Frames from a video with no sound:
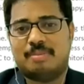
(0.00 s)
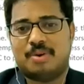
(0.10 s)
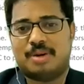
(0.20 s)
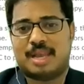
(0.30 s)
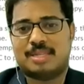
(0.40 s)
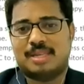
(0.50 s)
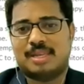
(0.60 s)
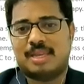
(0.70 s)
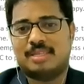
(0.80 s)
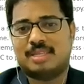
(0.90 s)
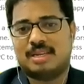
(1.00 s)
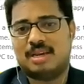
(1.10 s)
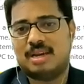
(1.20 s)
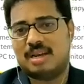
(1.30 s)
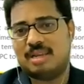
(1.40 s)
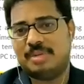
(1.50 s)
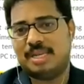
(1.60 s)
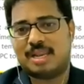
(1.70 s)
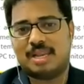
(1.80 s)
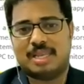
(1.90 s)
more gas leakage and uh,
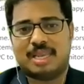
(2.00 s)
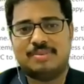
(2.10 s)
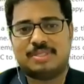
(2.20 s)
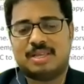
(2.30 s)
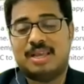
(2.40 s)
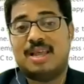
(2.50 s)
immediately gives